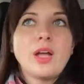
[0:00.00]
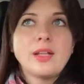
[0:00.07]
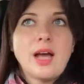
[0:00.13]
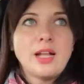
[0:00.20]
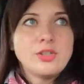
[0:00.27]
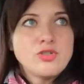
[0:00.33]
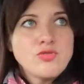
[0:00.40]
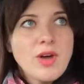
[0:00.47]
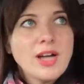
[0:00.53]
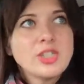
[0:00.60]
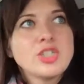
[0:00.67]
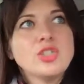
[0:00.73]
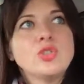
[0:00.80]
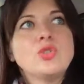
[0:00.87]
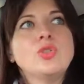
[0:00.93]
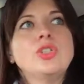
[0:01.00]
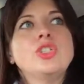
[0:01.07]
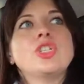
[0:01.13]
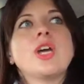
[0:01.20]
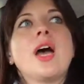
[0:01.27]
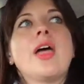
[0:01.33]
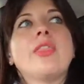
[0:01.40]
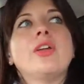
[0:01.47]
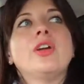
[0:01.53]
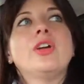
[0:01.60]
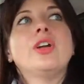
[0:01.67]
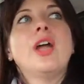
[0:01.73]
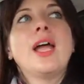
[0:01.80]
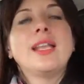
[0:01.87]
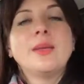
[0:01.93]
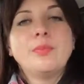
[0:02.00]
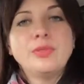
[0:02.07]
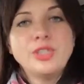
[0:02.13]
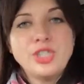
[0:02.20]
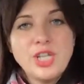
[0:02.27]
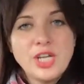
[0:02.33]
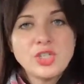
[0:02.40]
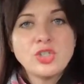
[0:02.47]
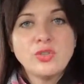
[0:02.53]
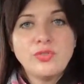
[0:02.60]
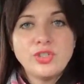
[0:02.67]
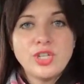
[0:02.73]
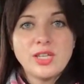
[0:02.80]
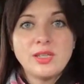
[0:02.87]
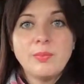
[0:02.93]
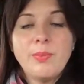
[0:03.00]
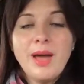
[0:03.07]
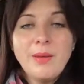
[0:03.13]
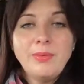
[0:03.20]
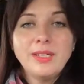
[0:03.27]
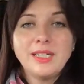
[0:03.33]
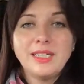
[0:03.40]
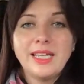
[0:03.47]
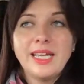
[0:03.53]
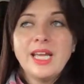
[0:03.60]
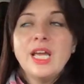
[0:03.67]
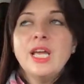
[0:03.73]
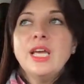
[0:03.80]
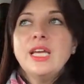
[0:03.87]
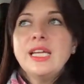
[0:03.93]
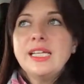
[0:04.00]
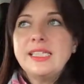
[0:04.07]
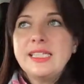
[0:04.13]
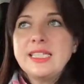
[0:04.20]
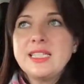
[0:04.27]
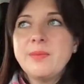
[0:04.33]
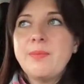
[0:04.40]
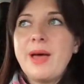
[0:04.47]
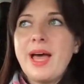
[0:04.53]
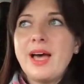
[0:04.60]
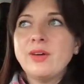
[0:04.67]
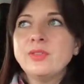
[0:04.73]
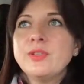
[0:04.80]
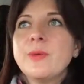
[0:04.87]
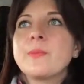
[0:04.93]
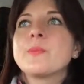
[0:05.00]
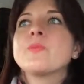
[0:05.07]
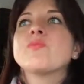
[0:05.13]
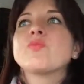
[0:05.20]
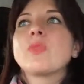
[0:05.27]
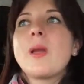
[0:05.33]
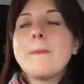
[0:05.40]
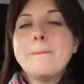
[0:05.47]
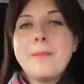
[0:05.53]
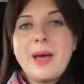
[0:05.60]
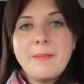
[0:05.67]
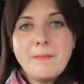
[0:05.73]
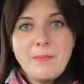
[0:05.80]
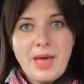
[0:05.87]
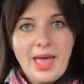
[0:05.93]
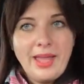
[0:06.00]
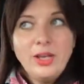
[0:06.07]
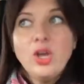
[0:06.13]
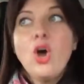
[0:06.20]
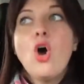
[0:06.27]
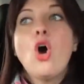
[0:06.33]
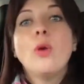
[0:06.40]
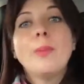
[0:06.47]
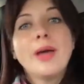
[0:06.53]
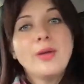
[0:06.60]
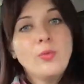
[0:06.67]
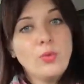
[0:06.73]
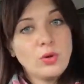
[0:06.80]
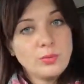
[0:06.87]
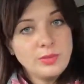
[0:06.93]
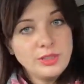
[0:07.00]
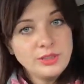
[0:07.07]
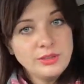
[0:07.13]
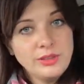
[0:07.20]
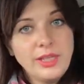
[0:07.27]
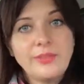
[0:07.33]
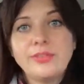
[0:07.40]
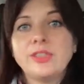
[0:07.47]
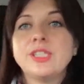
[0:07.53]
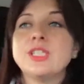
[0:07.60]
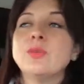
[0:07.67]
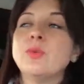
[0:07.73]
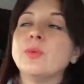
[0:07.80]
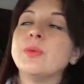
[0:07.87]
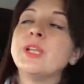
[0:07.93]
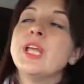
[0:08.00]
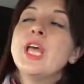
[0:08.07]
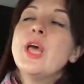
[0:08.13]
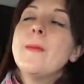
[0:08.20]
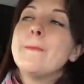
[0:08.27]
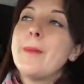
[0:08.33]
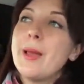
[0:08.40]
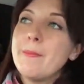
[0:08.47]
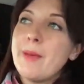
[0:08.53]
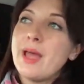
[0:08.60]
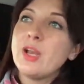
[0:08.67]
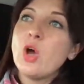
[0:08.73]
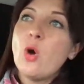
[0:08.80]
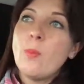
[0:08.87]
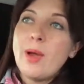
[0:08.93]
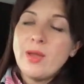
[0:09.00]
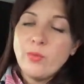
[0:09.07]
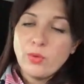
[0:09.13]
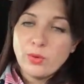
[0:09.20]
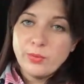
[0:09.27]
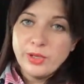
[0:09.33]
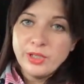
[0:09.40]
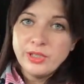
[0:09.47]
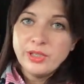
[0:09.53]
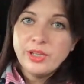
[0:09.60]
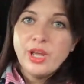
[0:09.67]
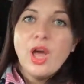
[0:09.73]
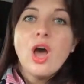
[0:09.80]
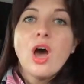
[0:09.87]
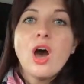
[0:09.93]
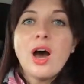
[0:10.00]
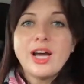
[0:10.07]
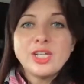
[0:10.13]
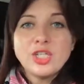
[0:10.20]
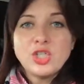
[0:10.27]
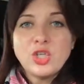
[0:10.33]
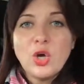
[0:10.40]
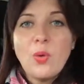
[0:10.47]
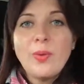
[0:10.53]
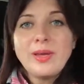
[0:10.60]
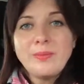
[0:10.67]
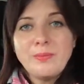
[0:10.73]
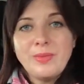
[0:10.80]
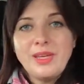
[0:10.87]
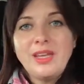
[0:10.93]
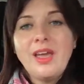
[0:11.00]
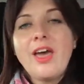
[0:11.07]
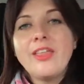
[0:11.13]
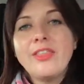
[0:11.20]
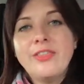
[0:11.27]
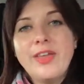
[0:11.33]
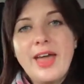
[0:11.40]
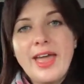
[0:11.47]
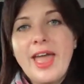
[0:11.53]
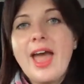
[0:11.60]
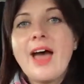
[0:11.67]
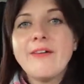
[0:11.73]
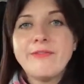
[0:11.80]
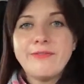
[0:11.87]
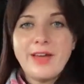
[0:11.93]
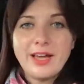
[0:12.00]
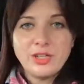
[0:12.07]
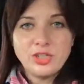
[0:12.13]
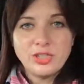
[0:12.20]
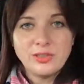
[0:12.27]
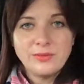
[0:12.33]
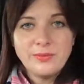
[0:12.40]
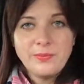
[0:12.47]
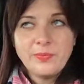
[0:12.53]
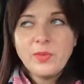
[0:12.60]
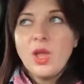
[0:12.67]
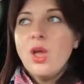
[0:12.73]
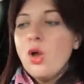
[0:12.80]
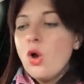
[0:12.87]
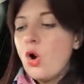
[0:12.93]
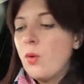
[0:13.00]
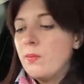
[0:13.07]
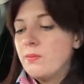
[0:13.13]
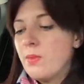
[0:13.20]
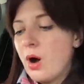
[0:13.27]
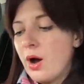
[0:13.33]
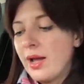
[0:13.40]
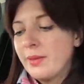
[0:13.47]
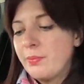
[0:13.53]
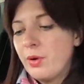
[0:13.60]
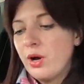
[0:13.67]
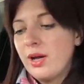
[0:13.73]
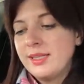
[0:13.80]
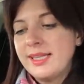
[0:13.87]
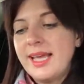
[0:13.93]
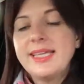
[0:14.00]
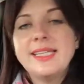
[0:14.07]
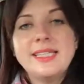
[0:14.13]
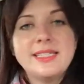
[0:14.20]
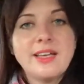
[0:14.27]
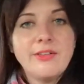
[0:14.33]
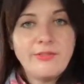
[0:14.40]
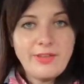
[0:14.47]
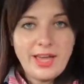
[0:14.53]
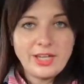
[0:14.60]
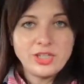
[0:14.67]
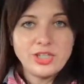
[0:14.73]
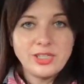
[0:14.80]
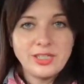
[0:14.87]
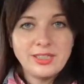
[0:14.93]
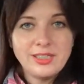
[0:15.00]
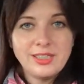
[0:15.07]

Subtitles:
attraction to each other and appreciation of each other publicly, it is about my man or my woman, if it is a woman, my man or my woman are showing me their affection, or my partner is affectionate.